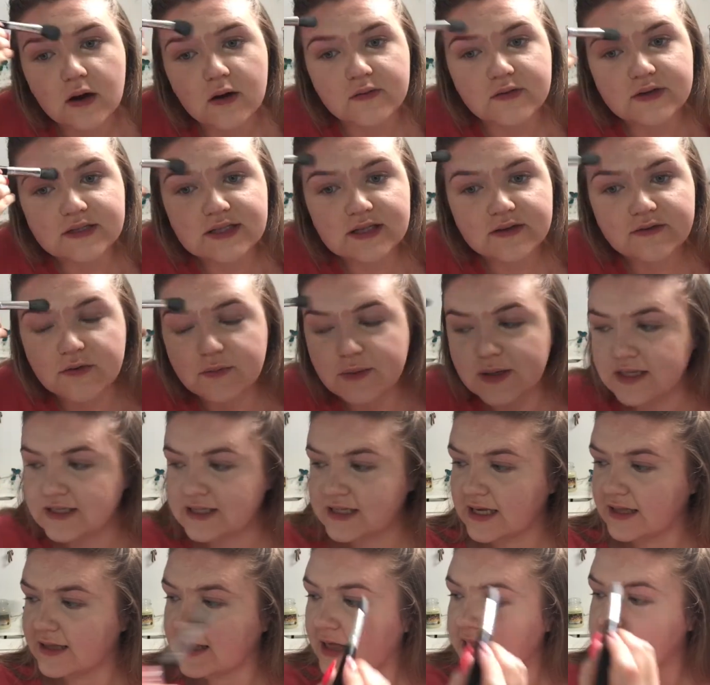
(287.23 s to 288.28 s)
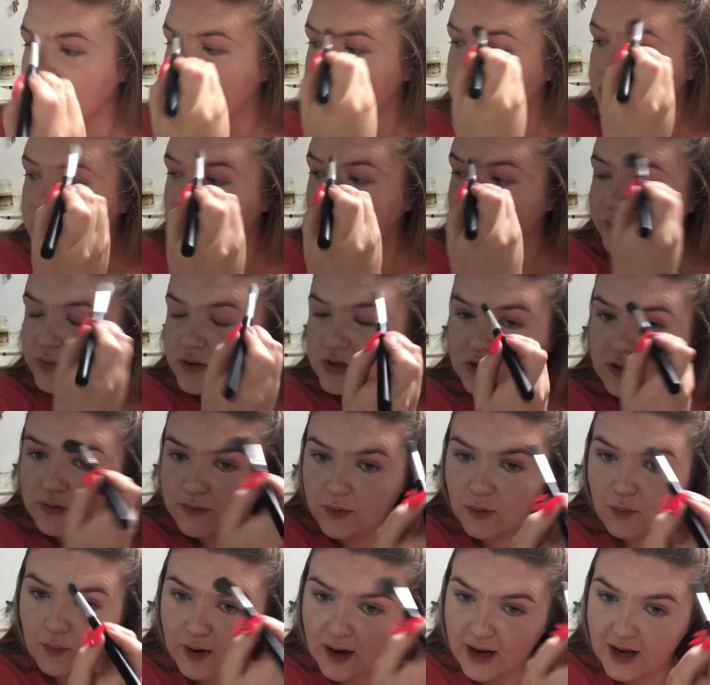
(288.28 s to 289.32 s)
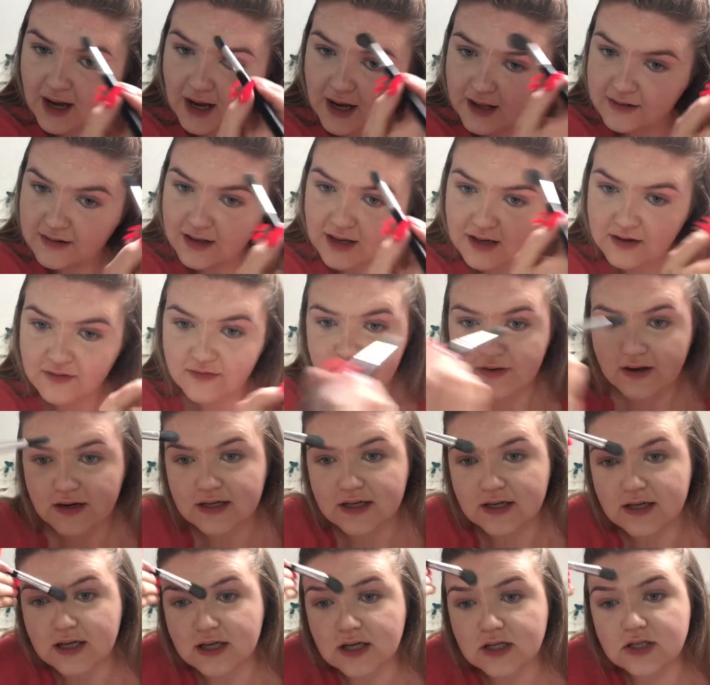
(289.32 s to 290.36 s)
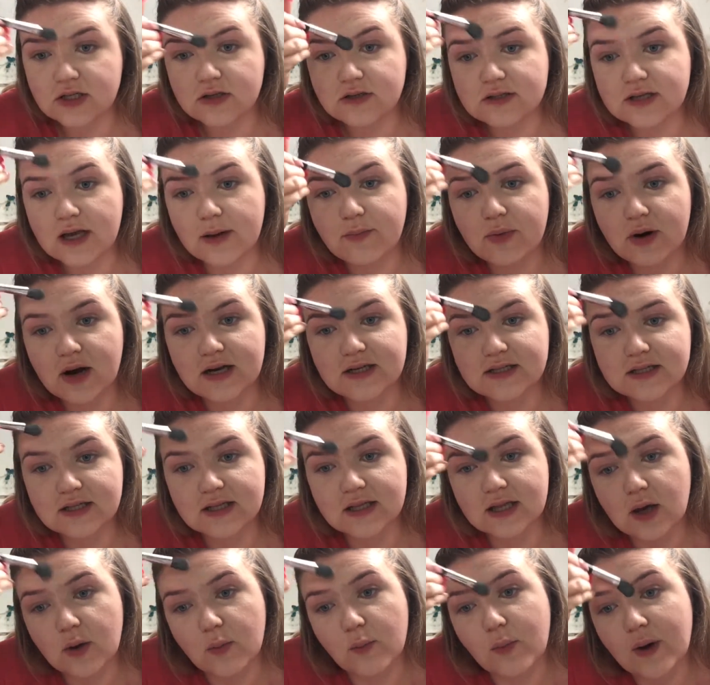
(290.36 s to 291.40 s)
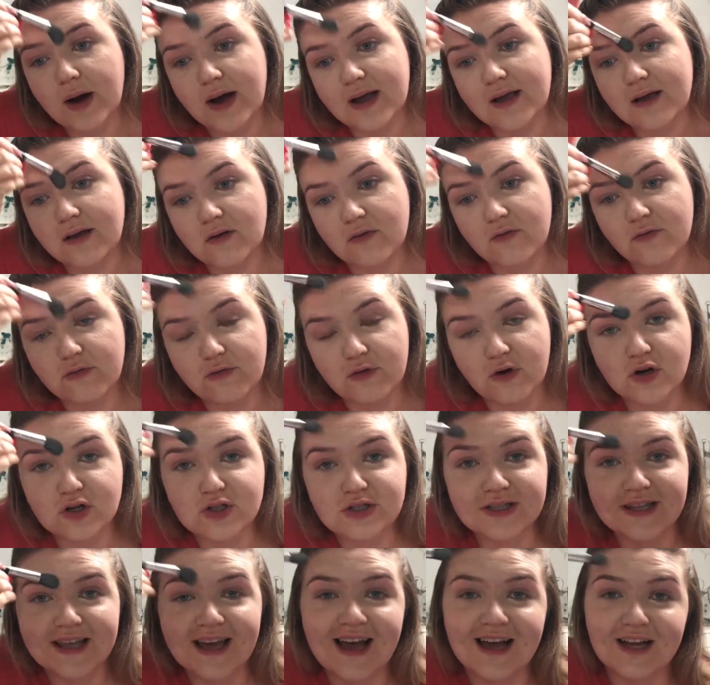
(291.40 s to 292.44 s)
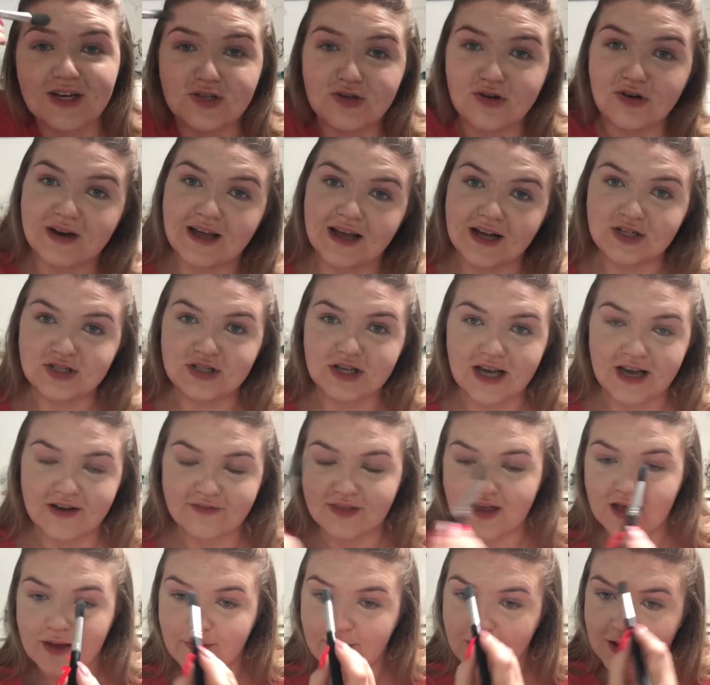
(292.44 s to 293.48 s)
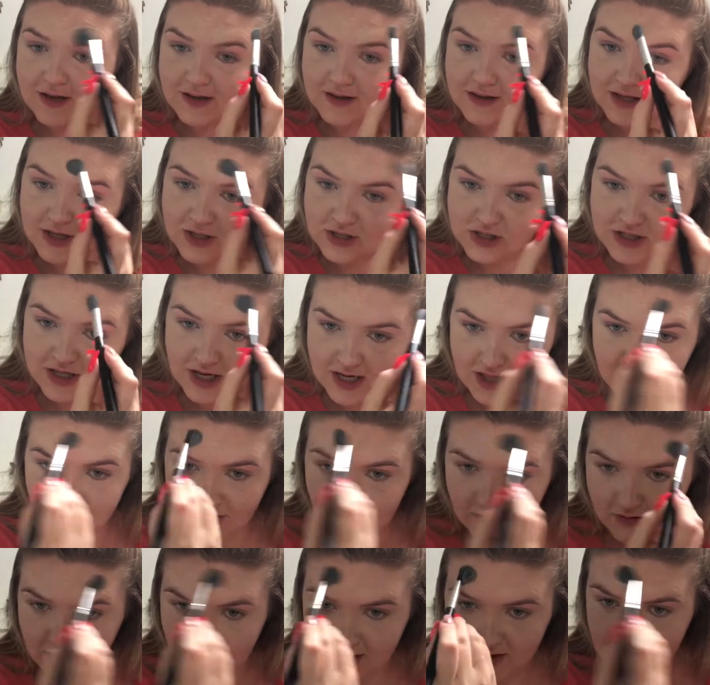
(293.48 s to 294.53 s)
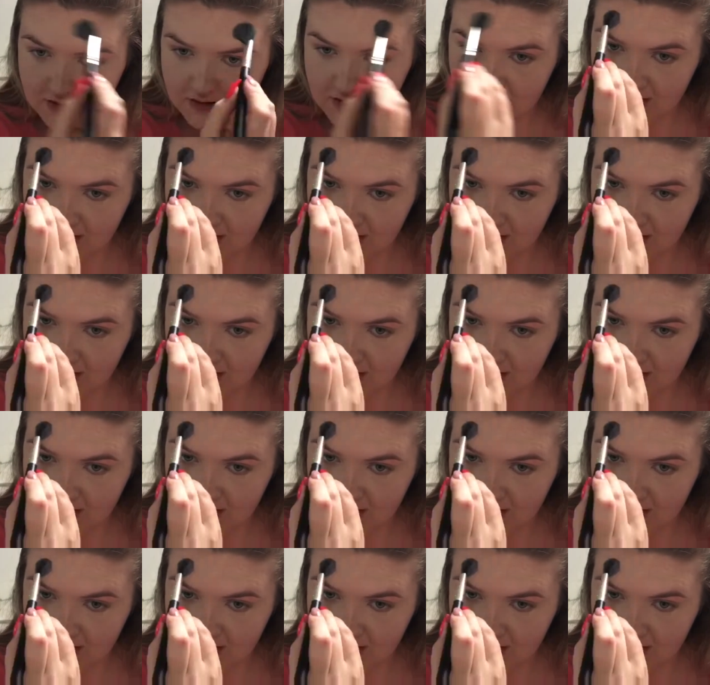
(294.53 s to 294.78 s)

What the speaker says: Obviously for me to get like this super white highlight effect I need to use like practically a white, and unfortunately I don't actually have that in my collection any longer.